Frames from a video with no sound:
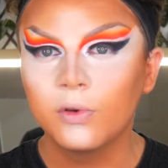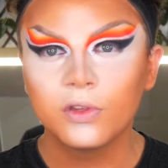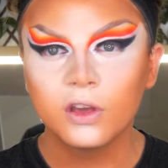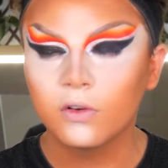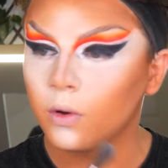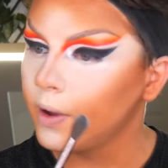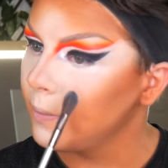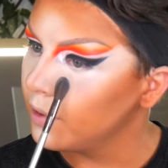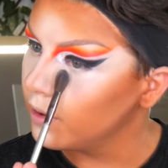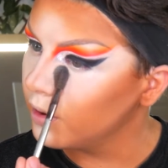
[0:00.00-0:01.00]
secret
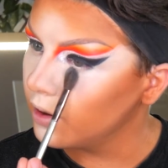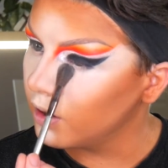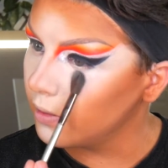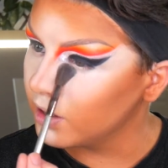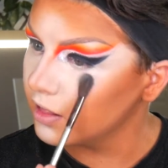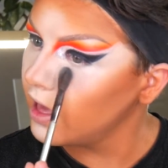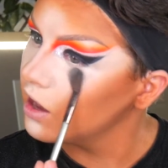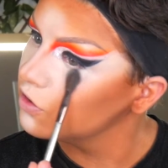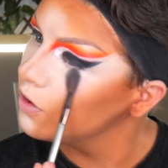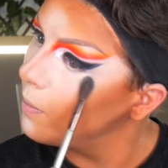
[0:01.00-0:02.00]
weapon. I mean, it's
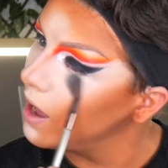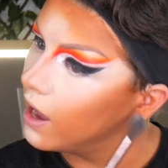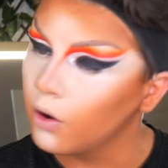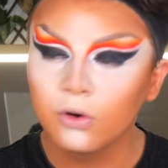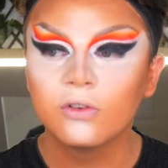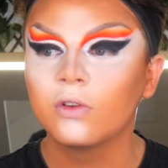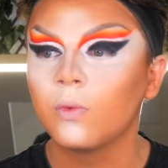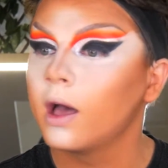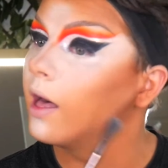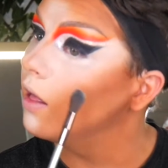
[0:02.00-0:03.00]
extra powder as
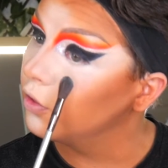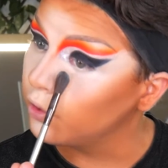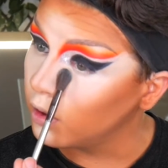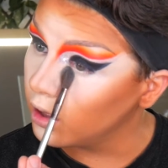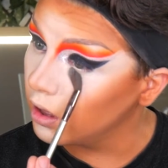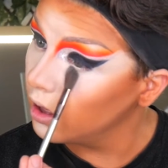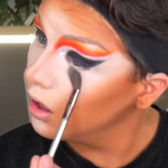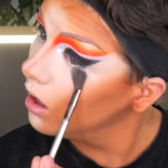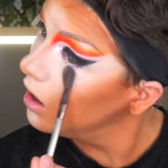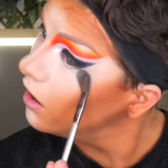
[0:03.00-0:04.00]
well, so
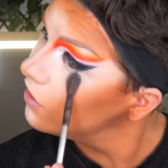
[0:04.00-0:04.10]
it